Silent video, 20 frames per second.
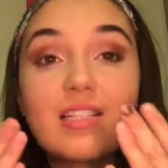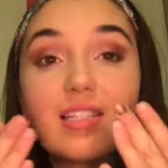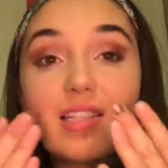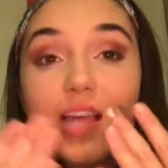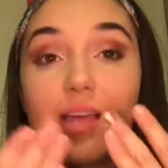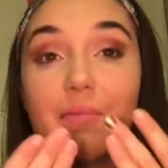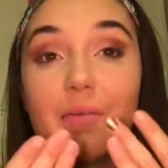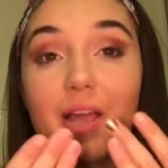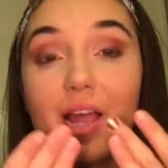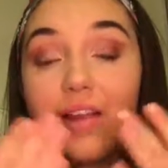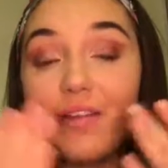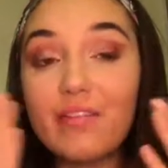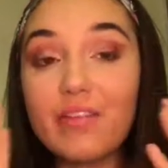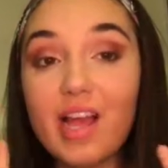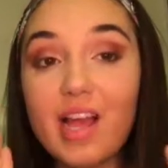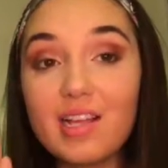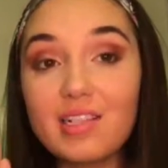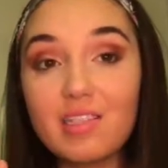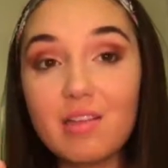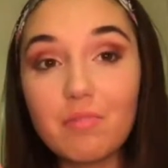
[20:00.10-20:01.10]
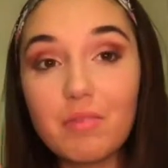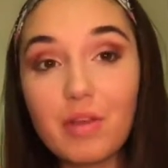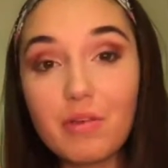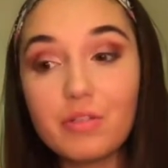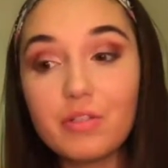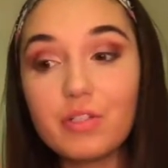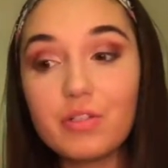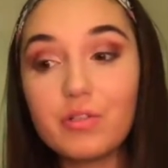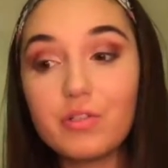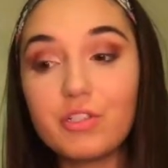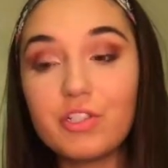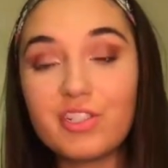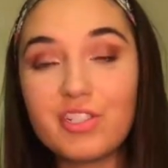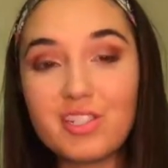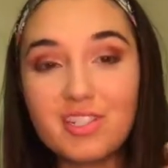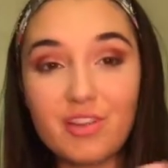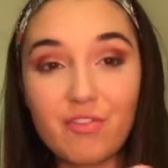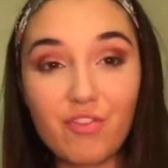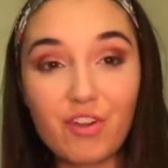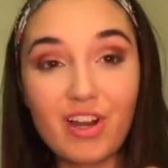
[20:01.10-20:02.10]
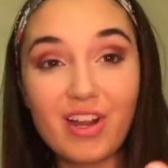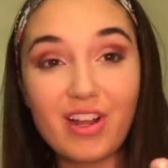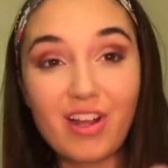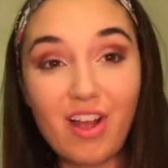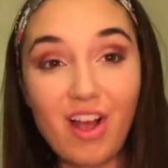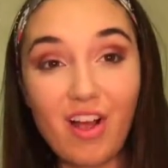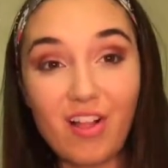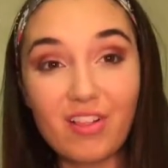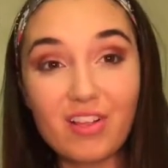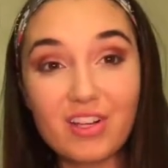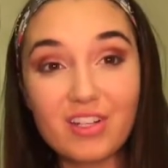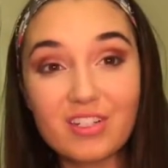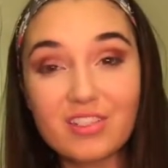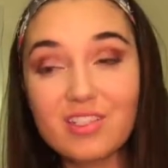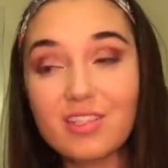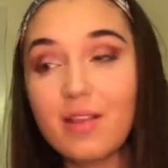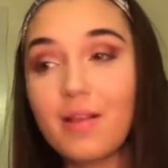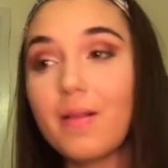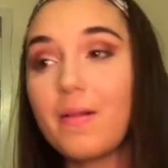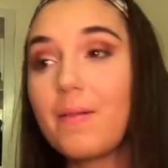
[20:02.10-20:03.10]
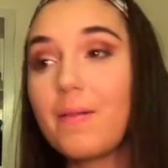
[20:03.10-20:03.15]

same kind of concept I would do, just different colors.